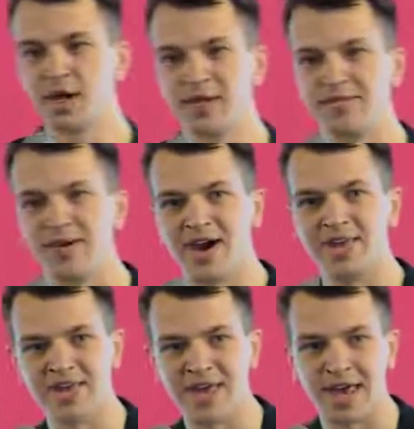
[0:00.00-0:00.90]

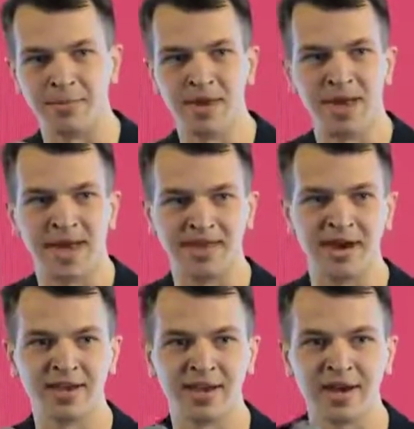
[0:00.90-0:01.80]
defining them and
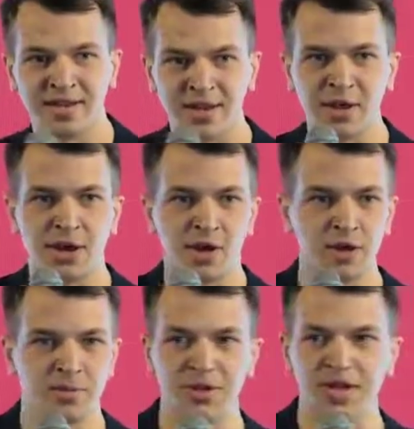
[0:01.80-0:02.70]
ideating
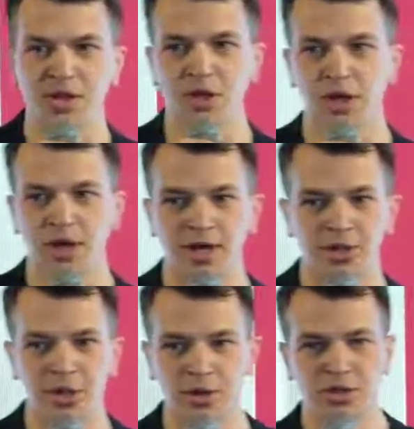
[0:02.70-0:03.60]
on potential
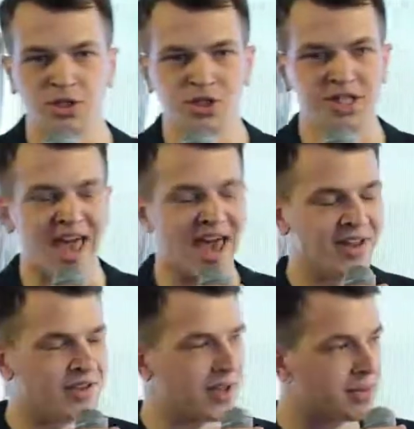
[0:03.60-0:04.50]
solutions
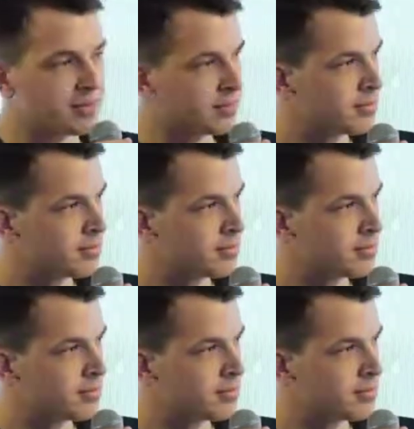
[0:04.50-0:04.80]
that